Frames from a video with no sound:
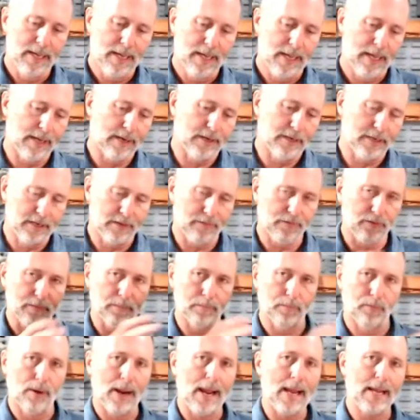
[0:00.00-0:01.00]
had a
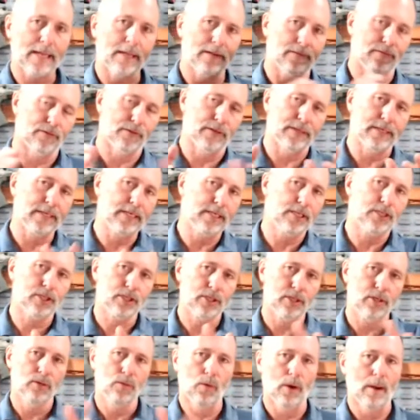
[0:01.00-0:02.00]
different bracket for
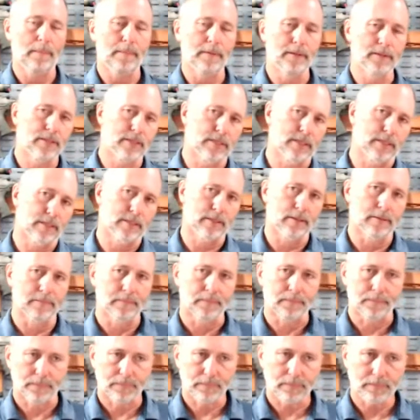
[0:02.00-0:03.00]
each weapon system,
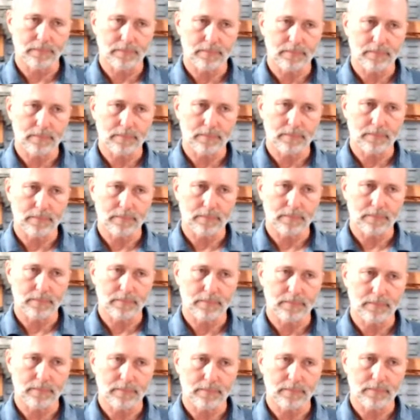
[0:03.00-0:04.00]

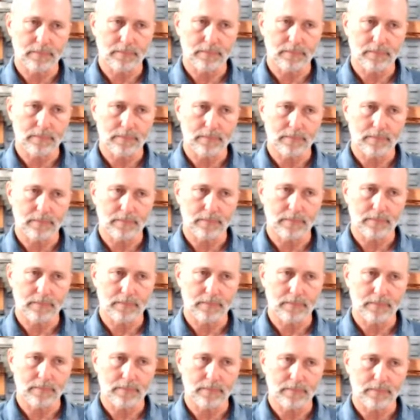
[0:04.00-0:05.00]
so that our
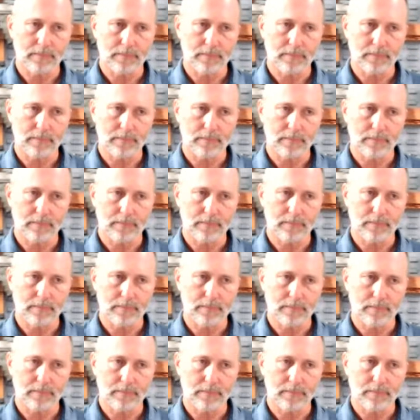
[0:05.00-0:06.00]
nearest competitor
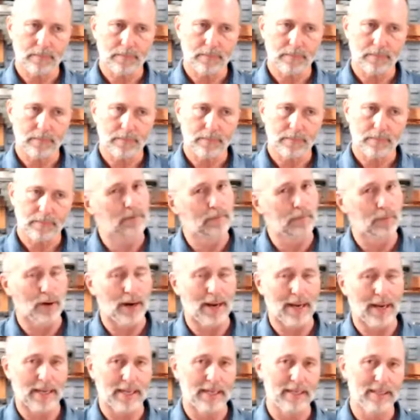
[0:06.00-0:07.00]
had 67
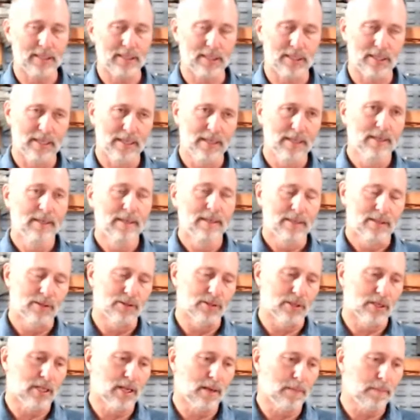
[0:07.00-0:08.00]
brackets.
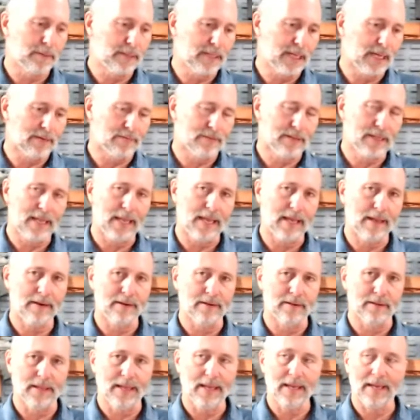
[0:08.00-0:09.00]
There's a company out of
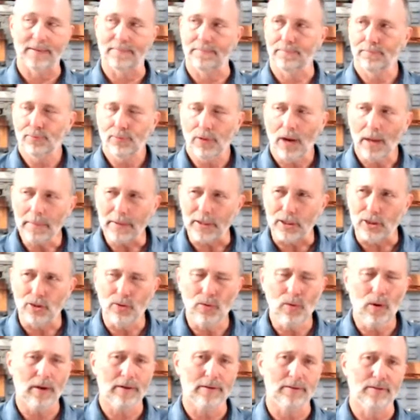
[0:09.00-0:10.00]
Canada. They had probably
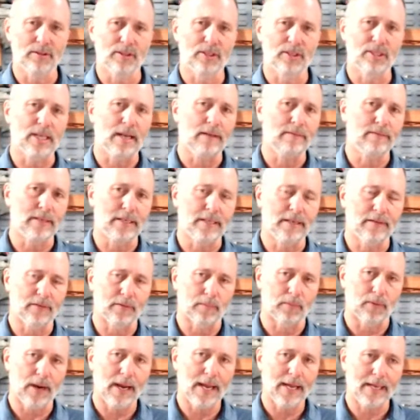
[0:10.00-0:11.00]
270
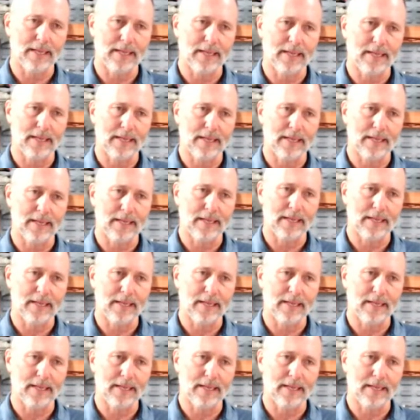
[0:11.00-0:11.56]
different brackets.